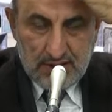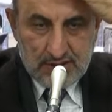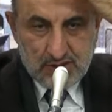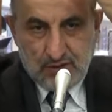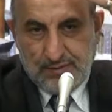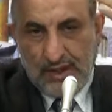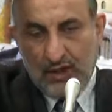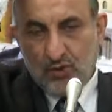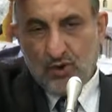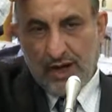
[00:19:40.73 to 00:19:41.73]
is to
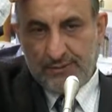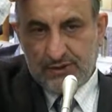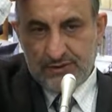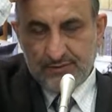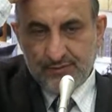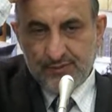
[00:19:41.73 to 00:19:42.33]
be wiped.